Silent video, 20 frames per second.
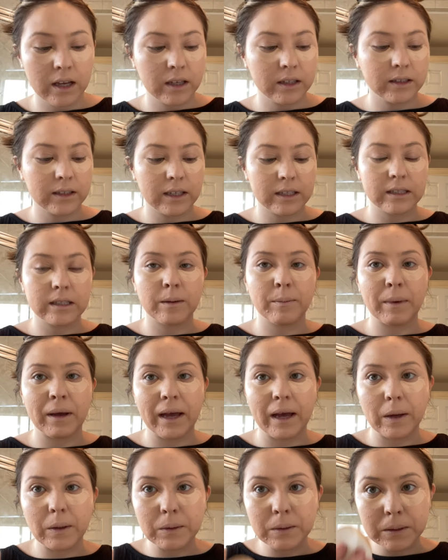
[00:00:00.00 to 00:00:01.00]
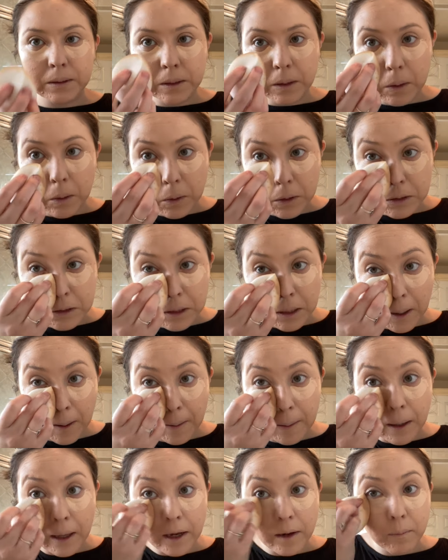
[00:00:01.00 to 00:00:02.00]
that's not my house, or it's not
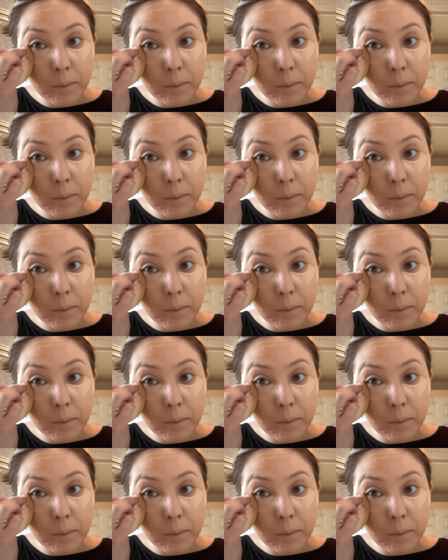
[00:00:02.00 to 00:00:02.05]
like